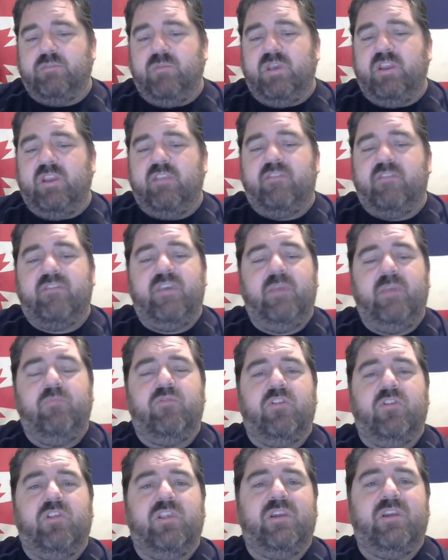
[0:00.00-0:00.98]
and it seems
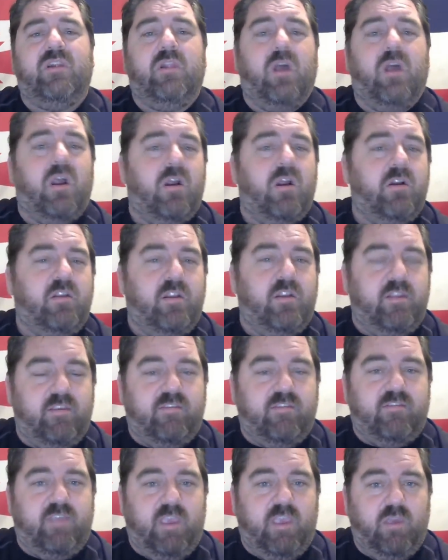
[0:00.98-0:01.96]
a little hard to
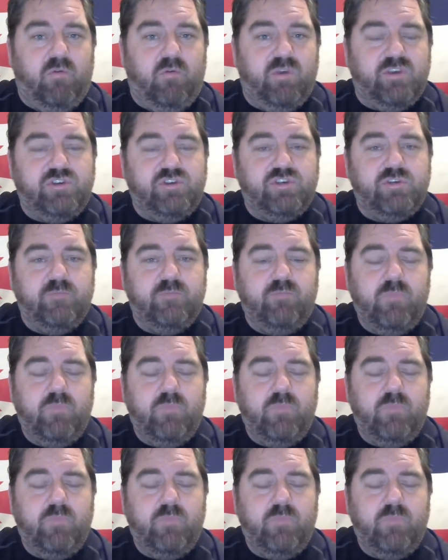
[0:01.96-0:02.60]
distinguish.